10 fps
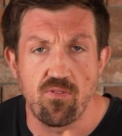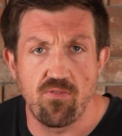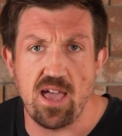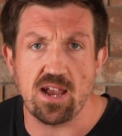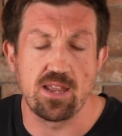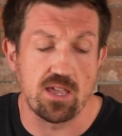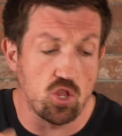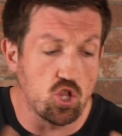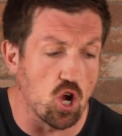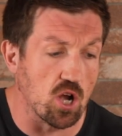and reflecting
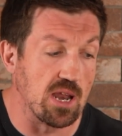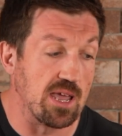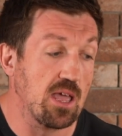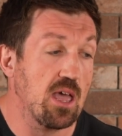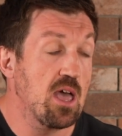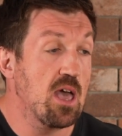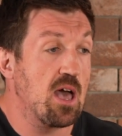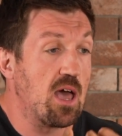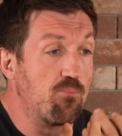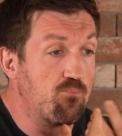and journaling
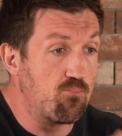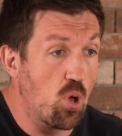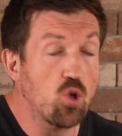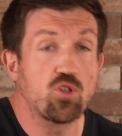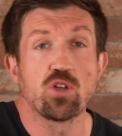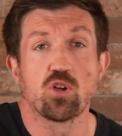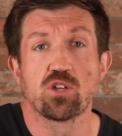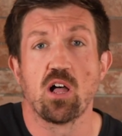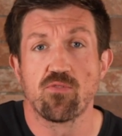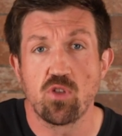and pushing
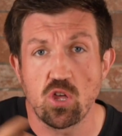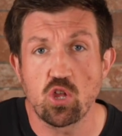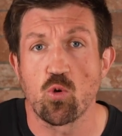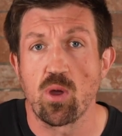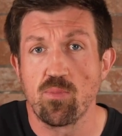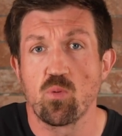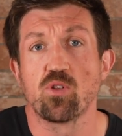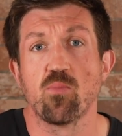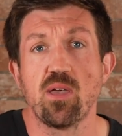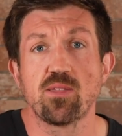yourself to extremes
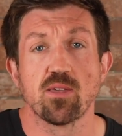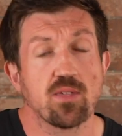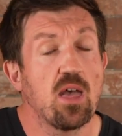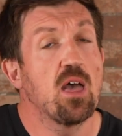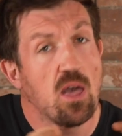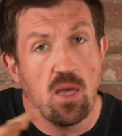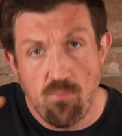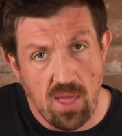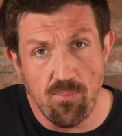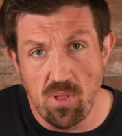with your business.
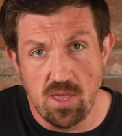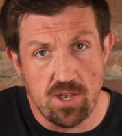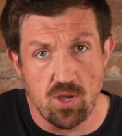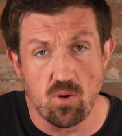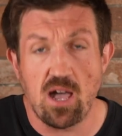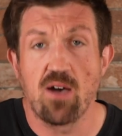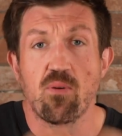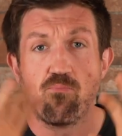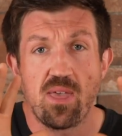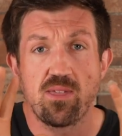People that don't
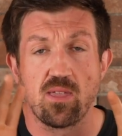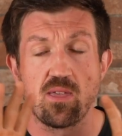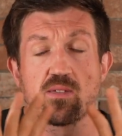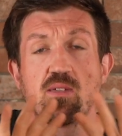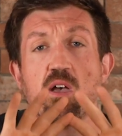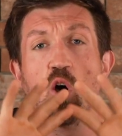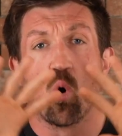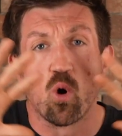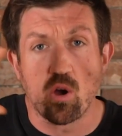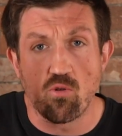have a business
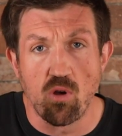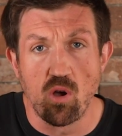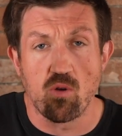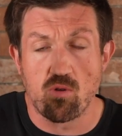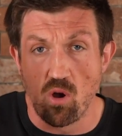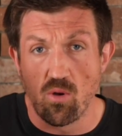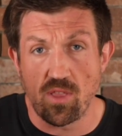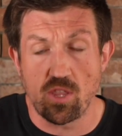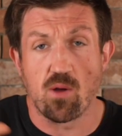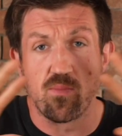or
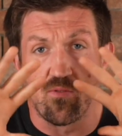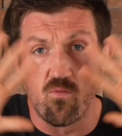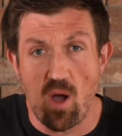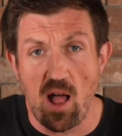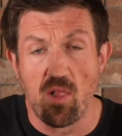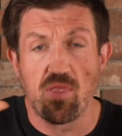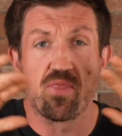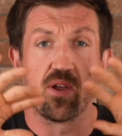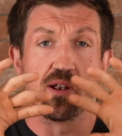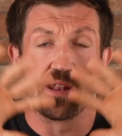growth in terms of
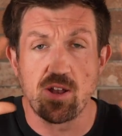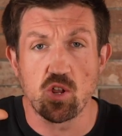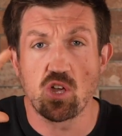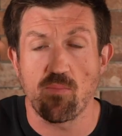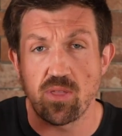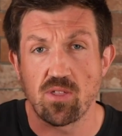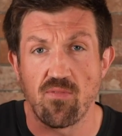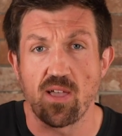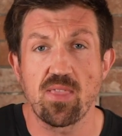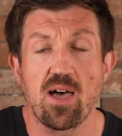wealth and leadership and
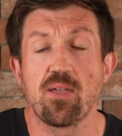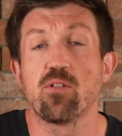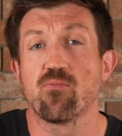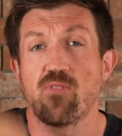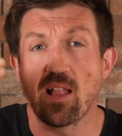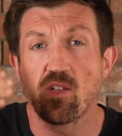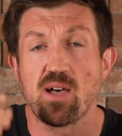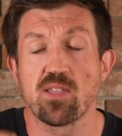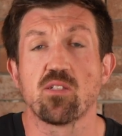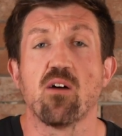stuff like that, they don't
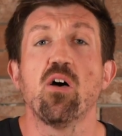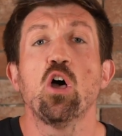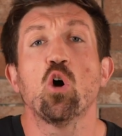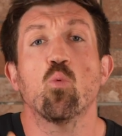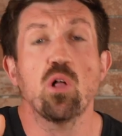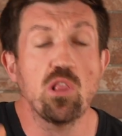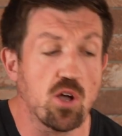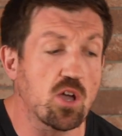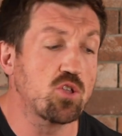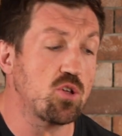value that stuff, will
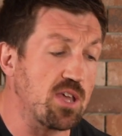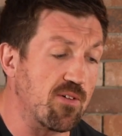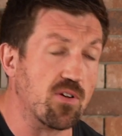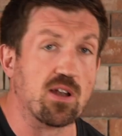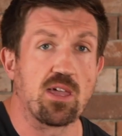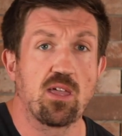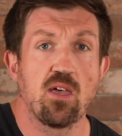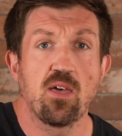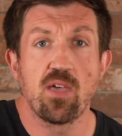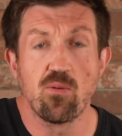look at you differently.
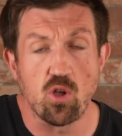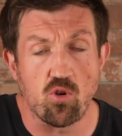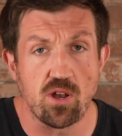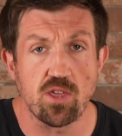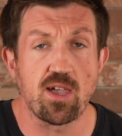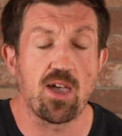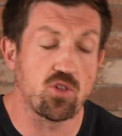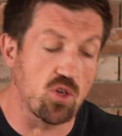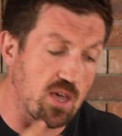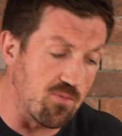They will
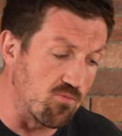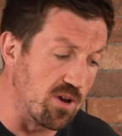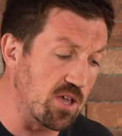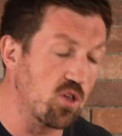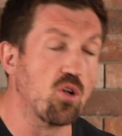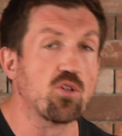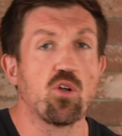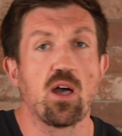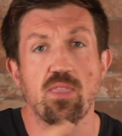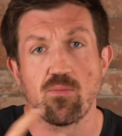criticize you, they will ridicule
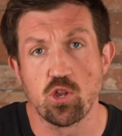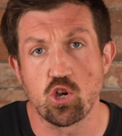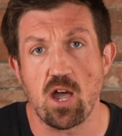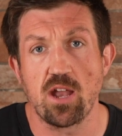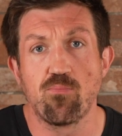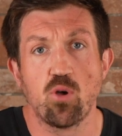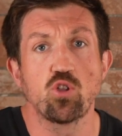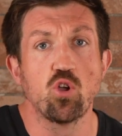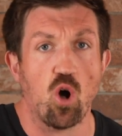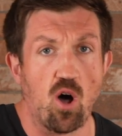you, and they will try to
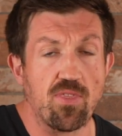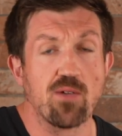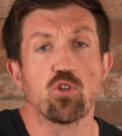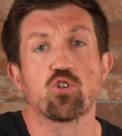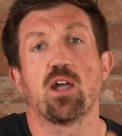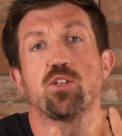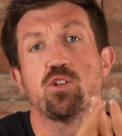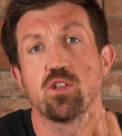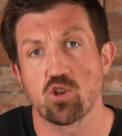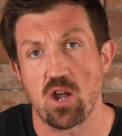put you off. They will try
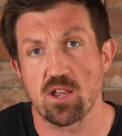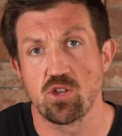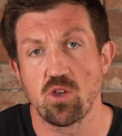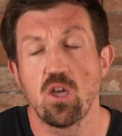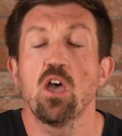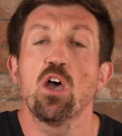to distract you.